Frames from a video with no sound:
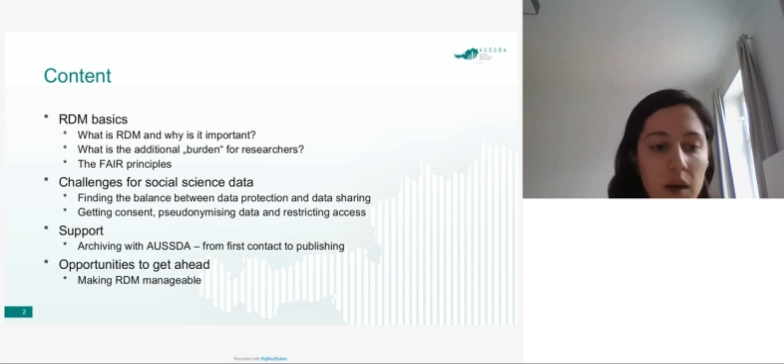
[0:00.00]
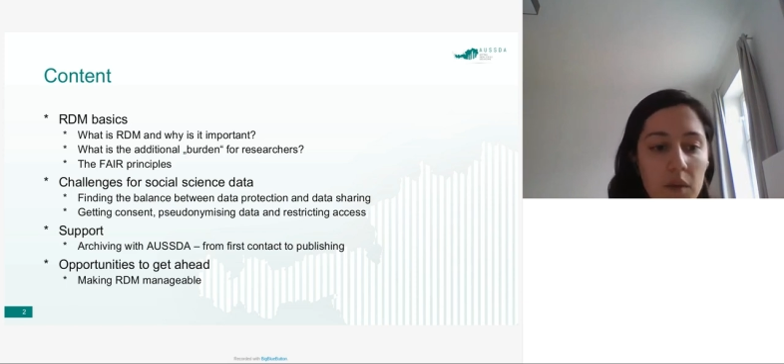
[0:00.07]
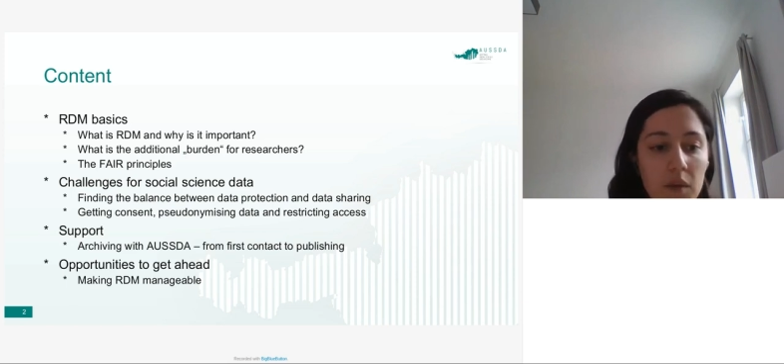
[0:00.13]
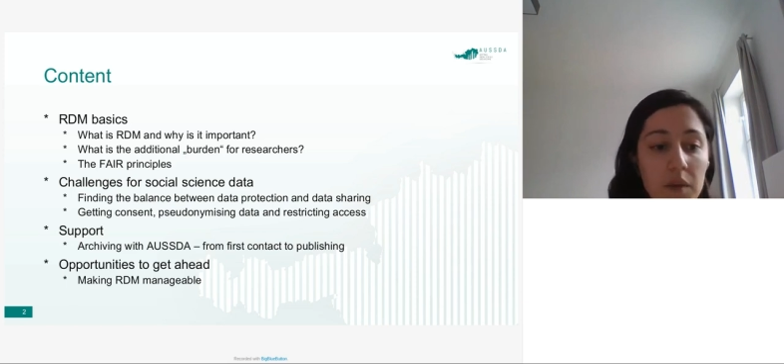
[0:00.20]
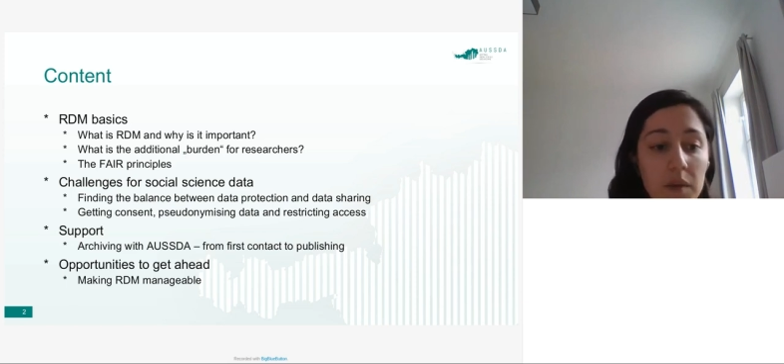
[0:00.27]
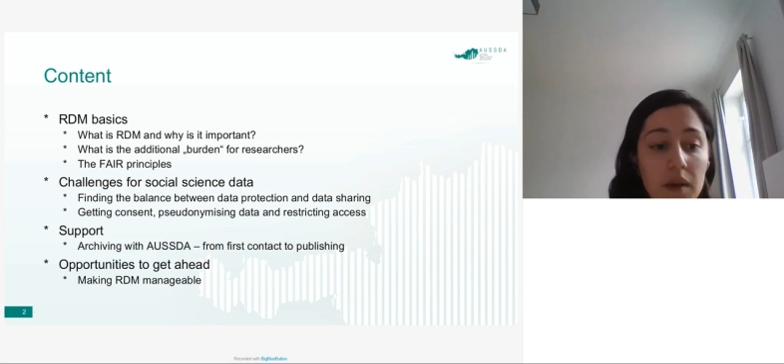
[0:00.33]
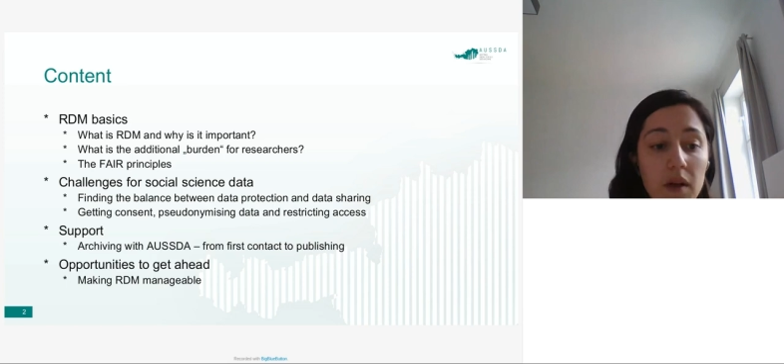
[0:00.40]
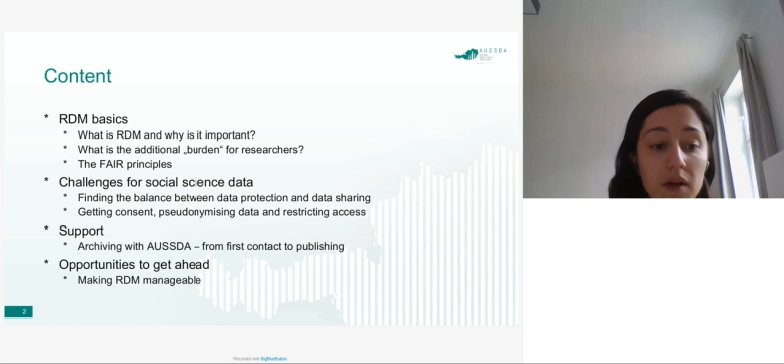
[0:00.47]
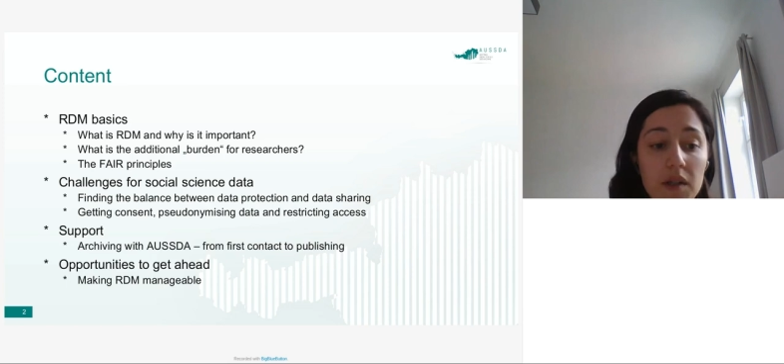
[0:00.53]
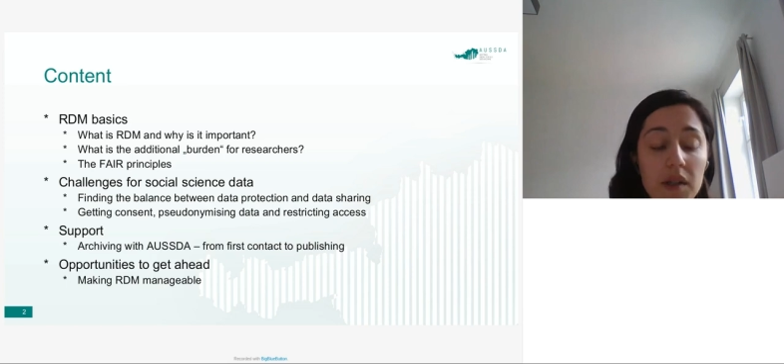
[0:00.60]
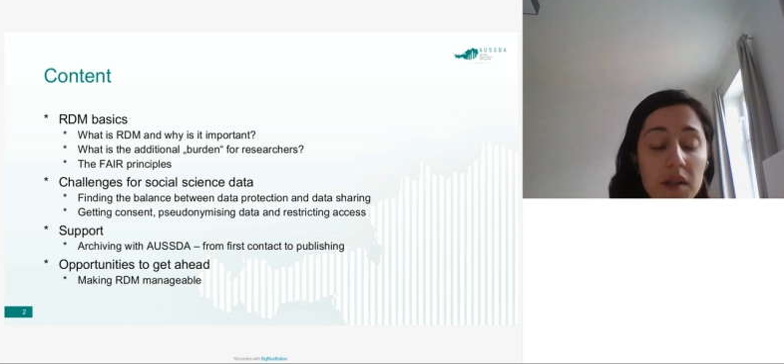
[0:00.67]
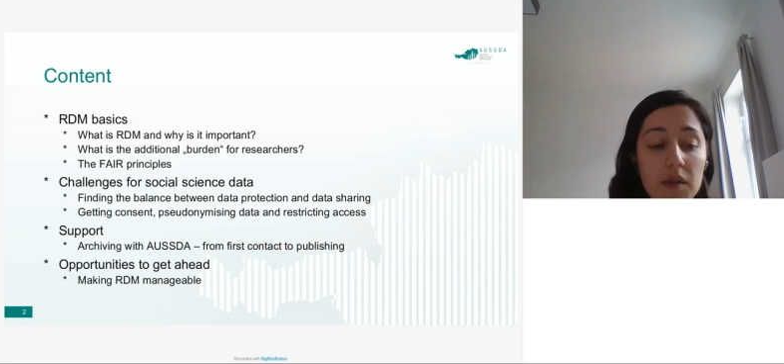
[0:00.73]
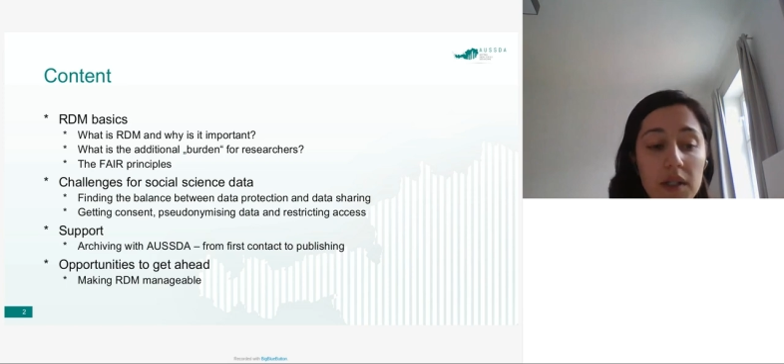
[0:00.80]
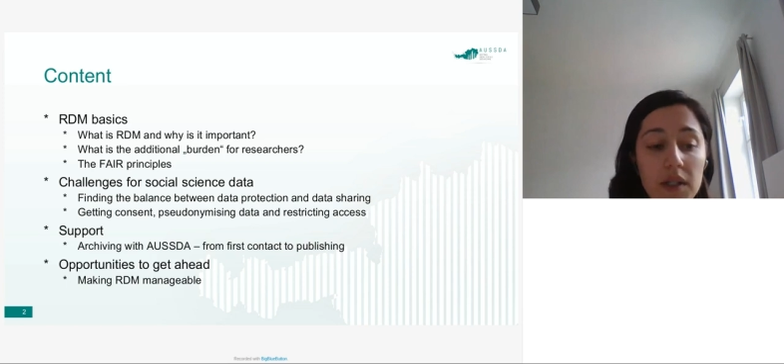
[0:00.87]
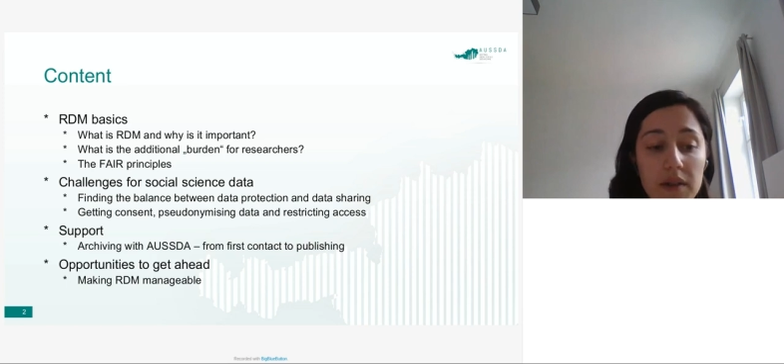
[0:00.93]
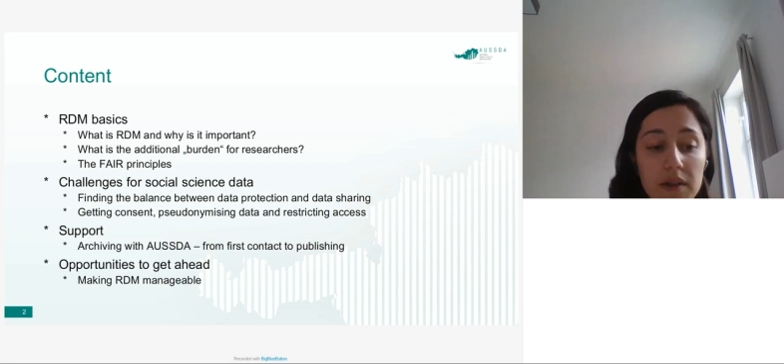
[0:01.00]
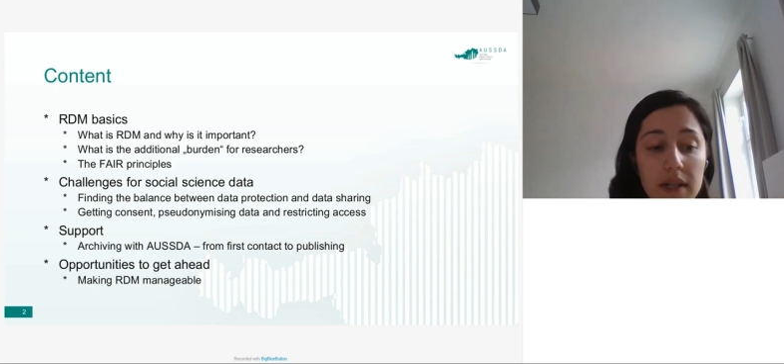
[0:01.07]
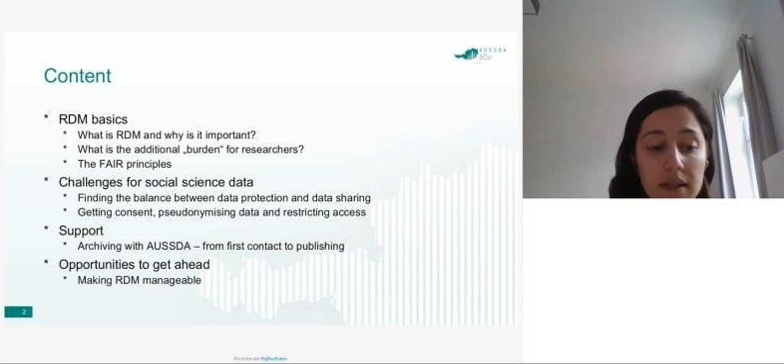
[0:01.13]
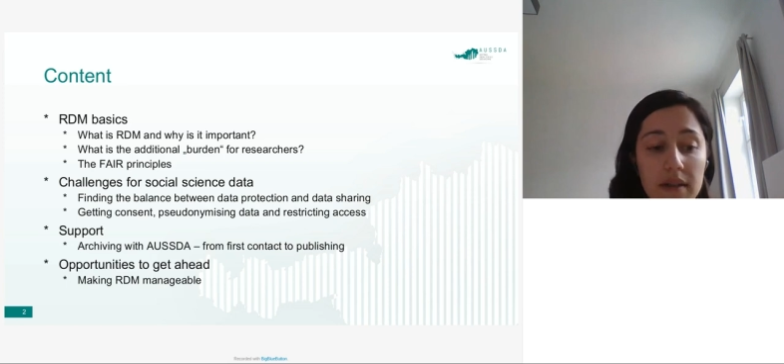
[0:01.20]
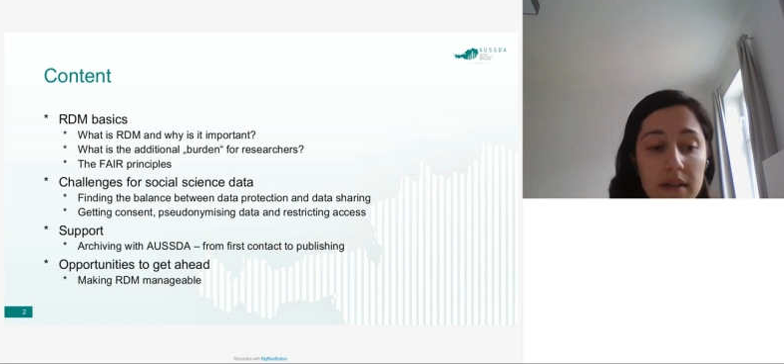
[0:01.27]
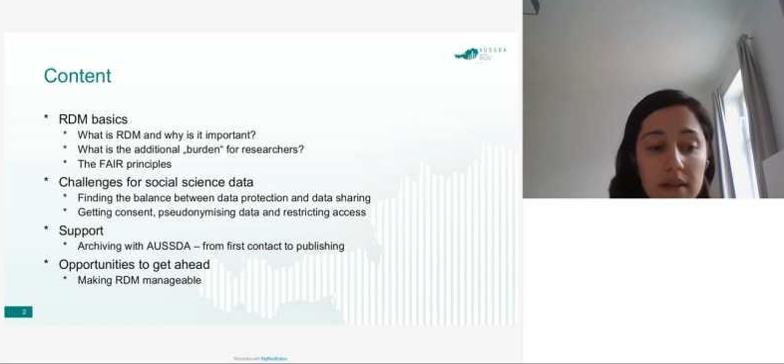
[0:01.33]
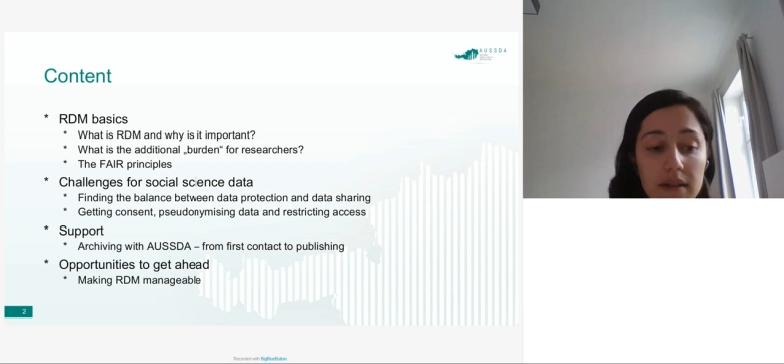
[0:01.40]
We will also
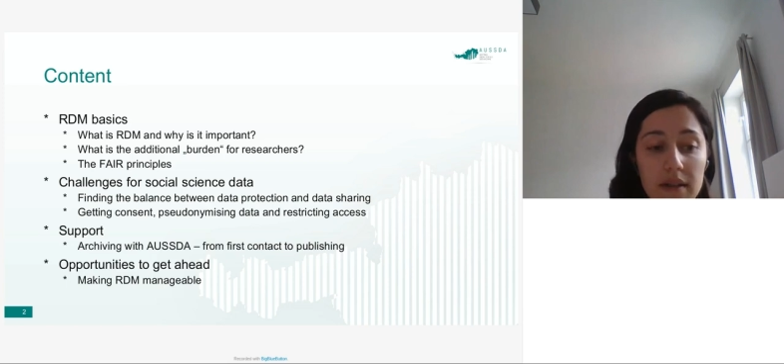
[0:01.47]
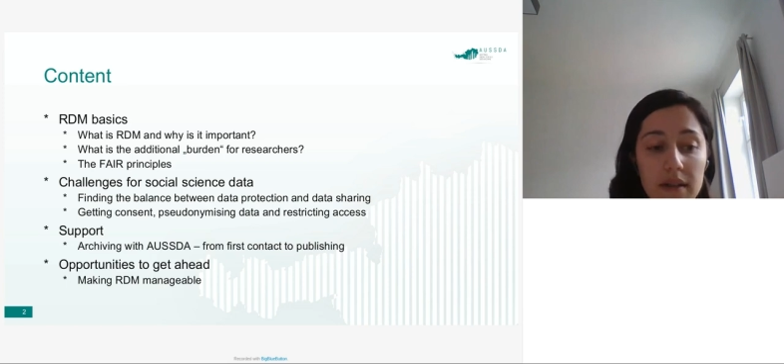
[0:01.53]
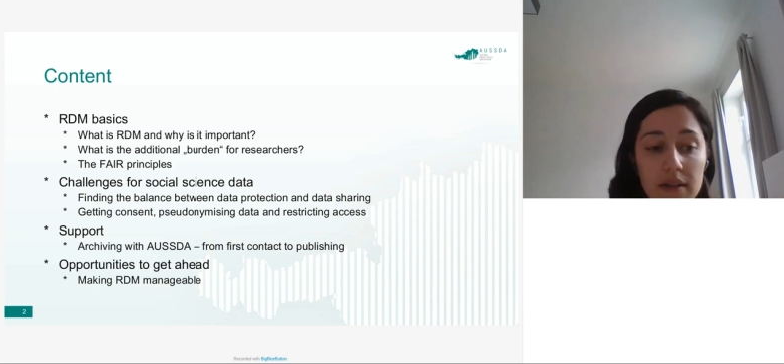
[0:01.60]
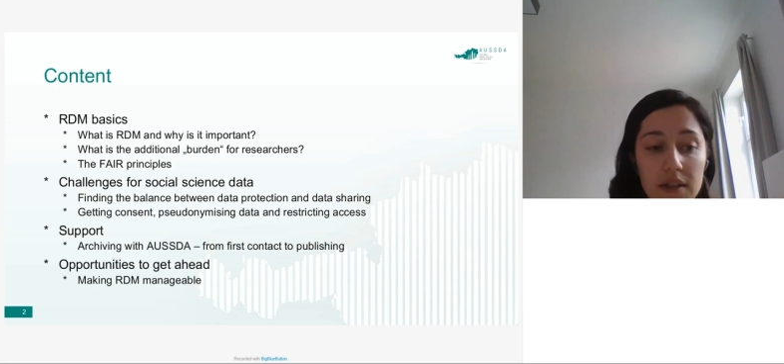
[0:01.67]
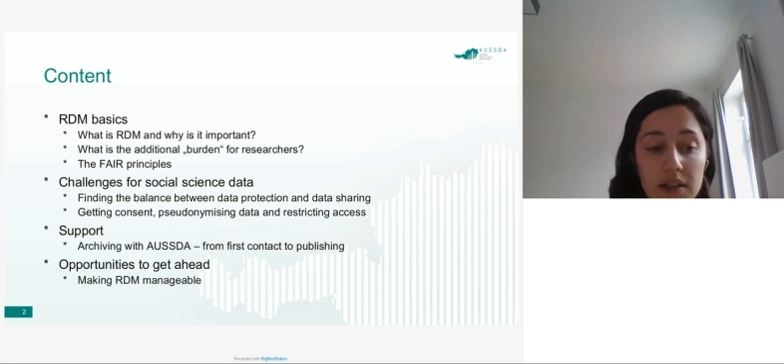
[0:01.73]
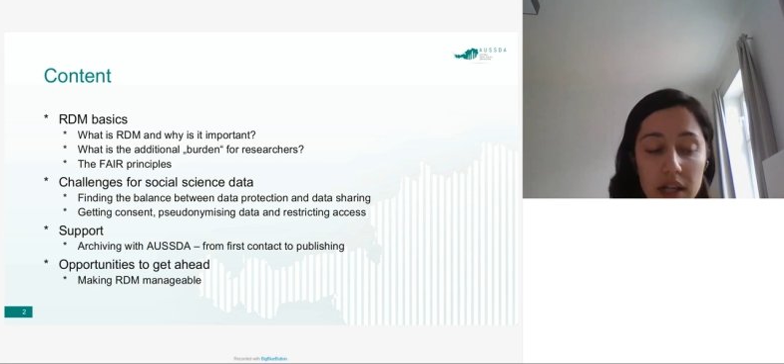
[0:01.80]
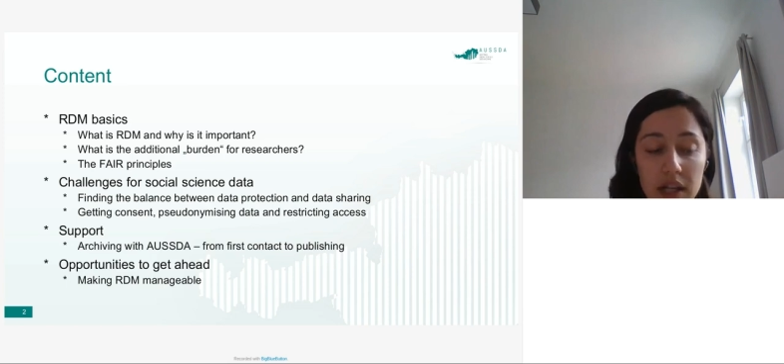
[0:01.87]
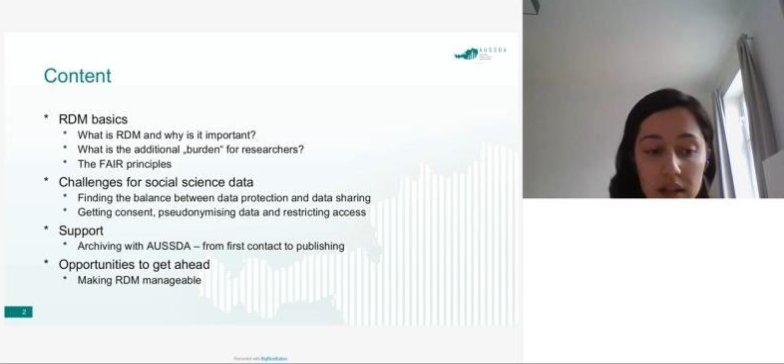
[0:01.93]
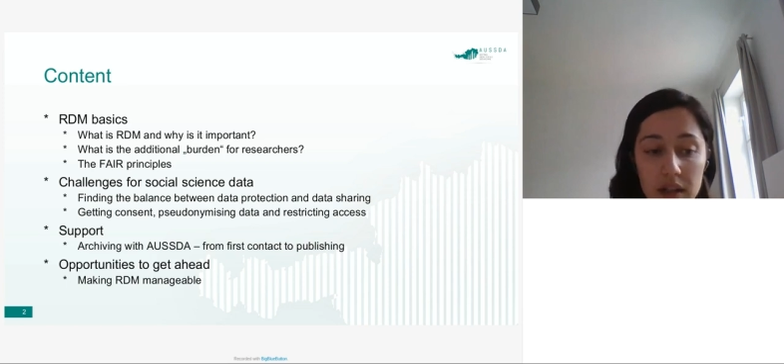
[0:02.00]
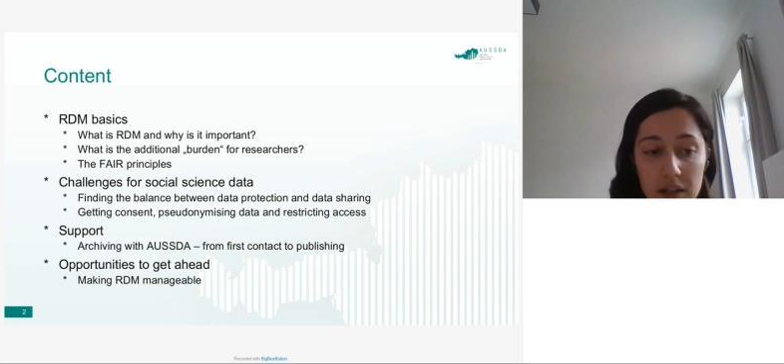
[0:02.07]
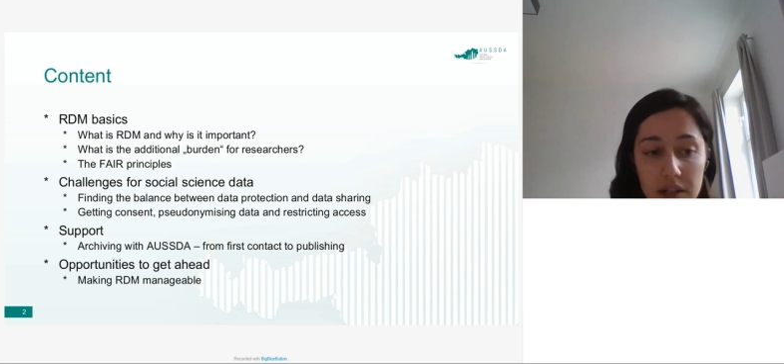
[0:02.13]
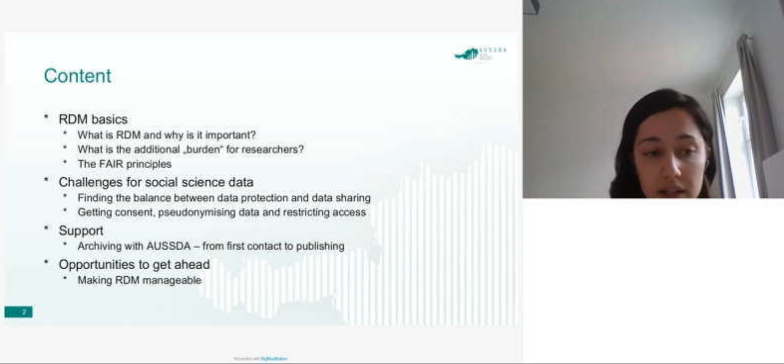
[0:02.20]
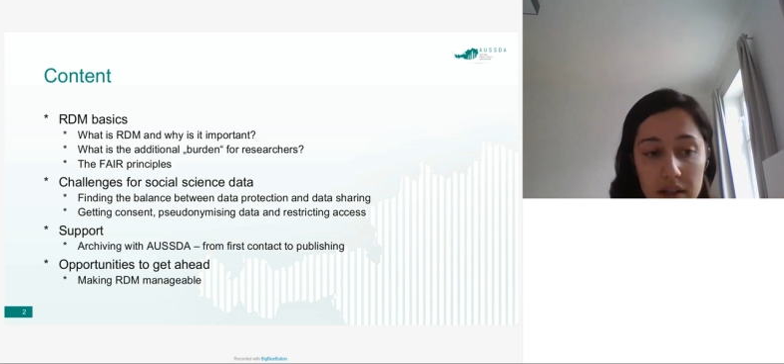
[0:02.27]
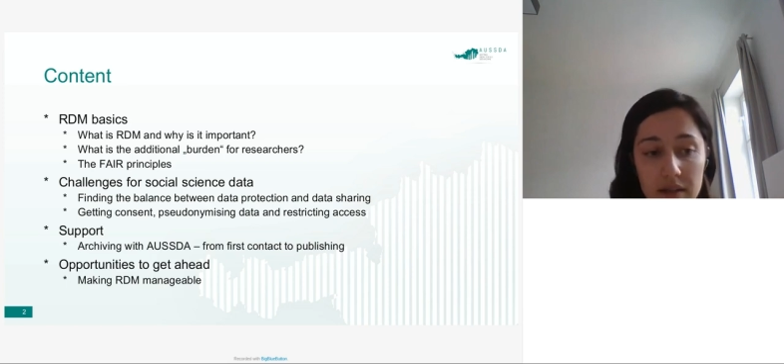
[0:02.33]
address the challenges,